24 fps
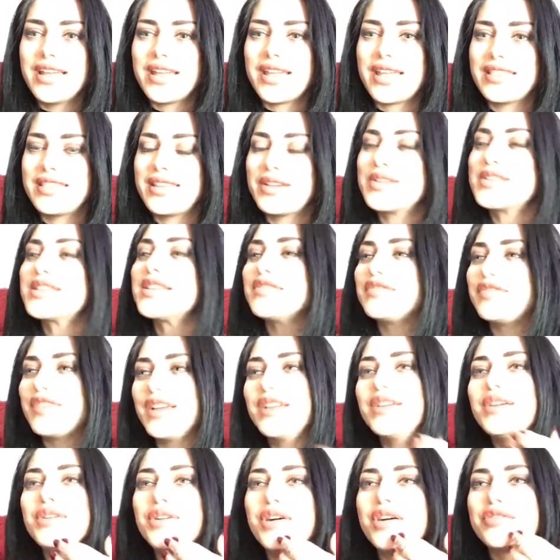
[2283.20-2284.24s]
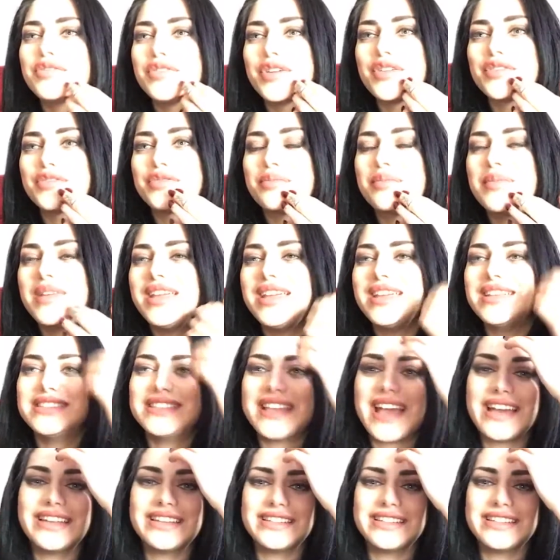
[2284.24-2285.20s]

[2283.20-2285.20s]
there's a video of me, Dan,